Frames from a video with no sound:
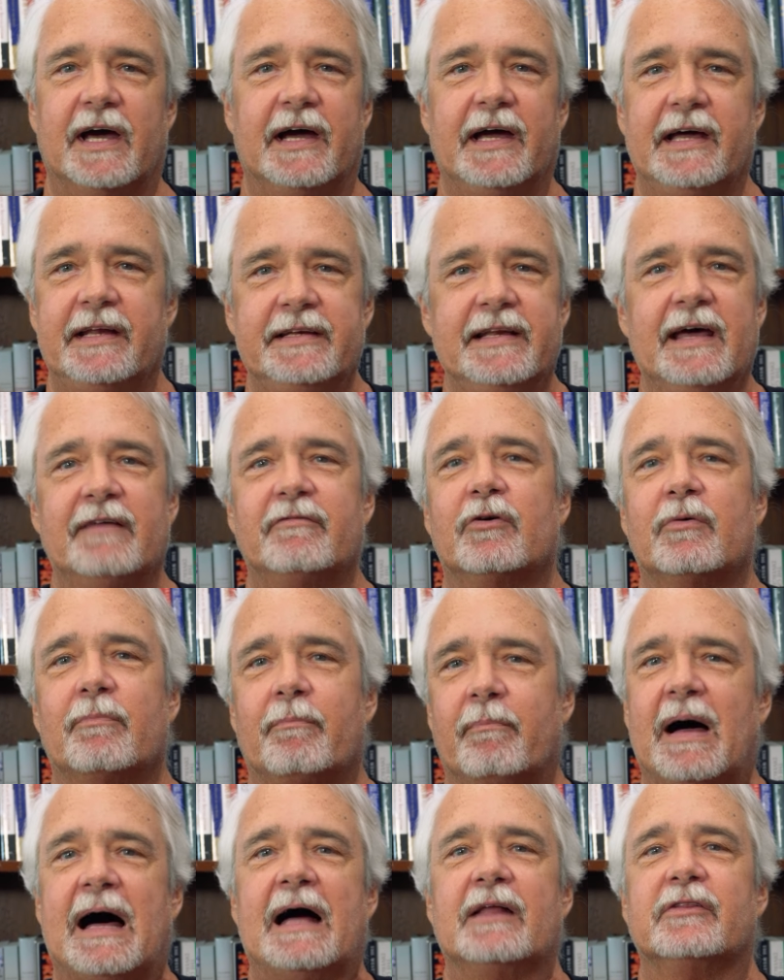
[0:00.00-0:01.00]
I had never
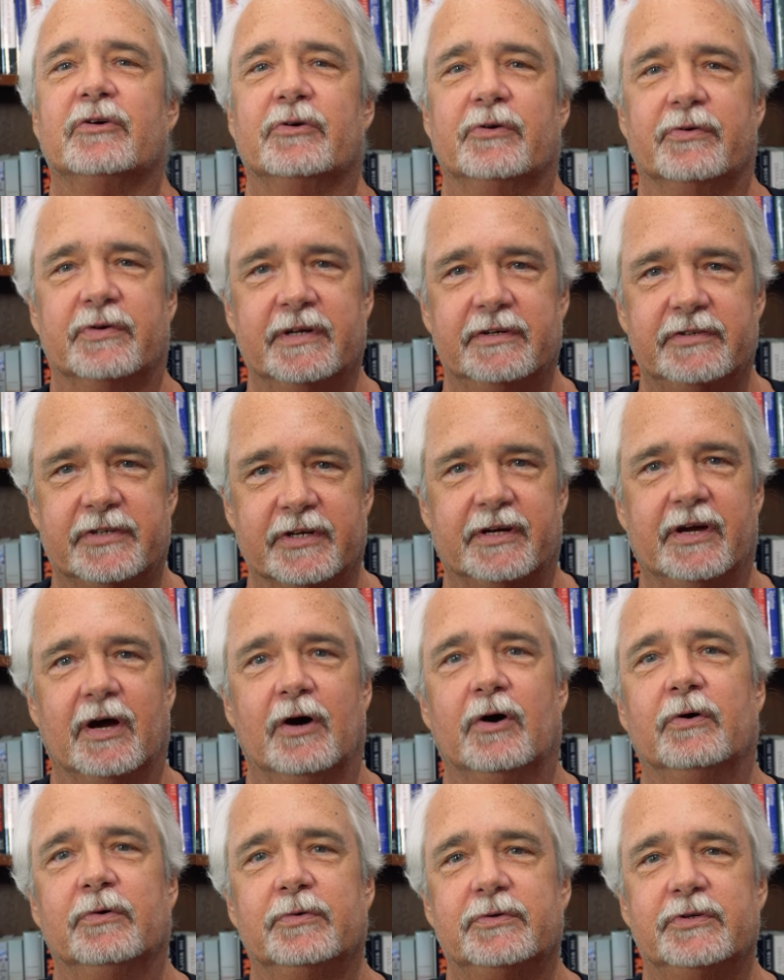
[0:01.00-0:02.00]
bothered to
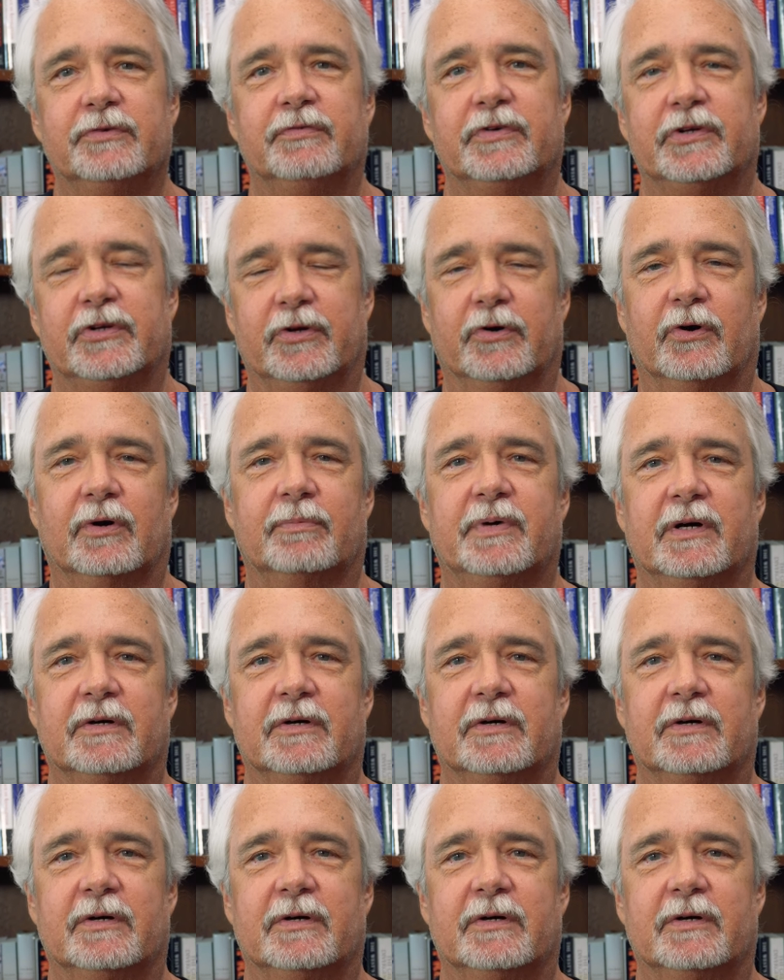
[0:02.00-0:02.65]
go to the New York